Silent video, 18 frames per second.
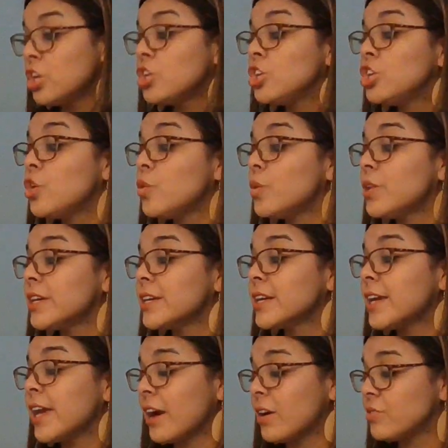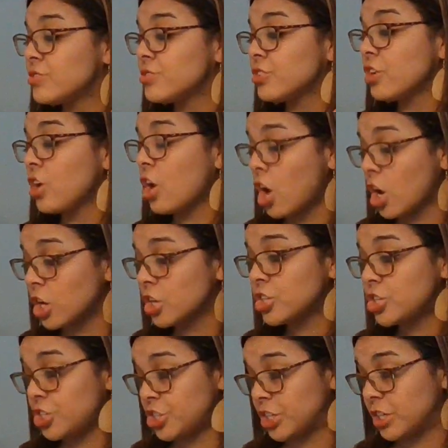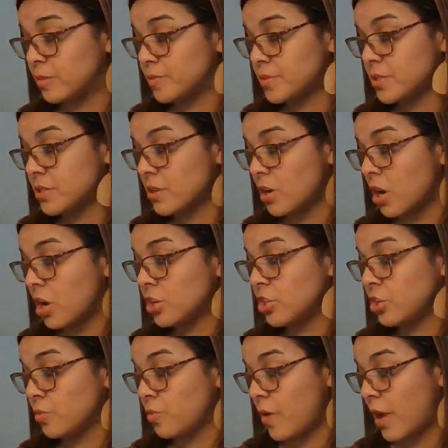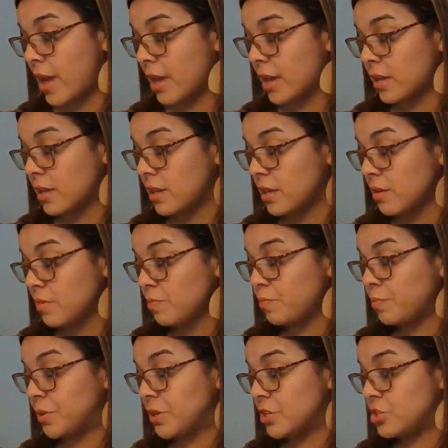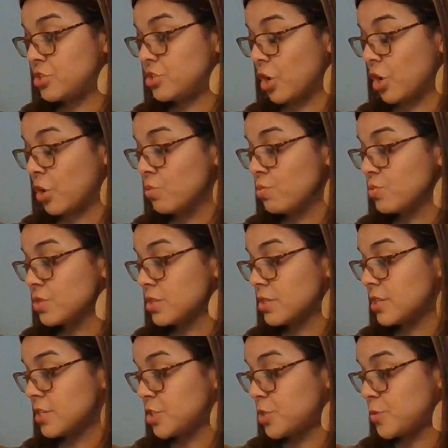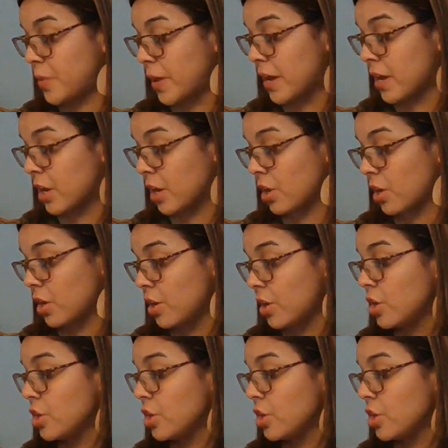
you will encounter hardships on your way, but don't despair.